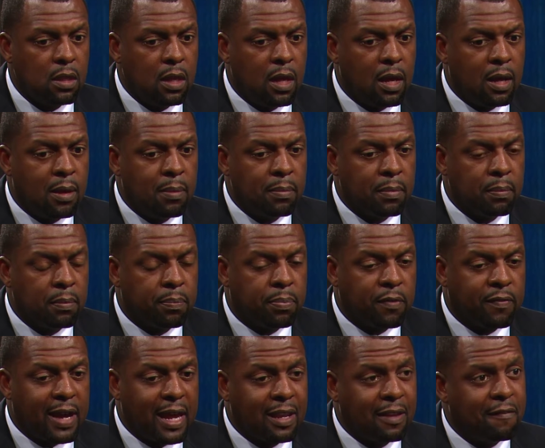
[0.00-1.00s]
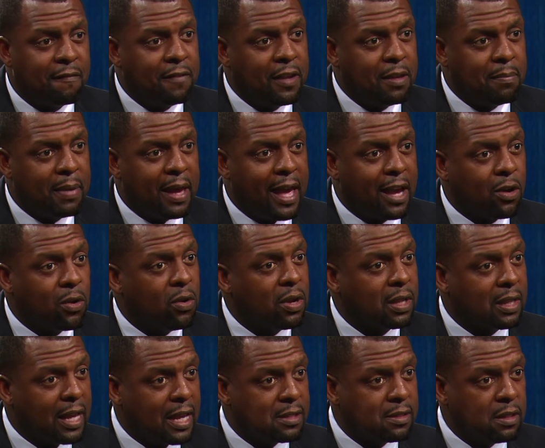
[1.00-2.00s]
um, providing feedback
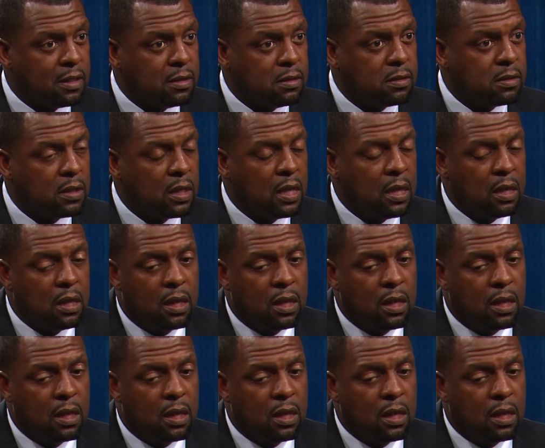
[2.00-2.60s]
on lessons.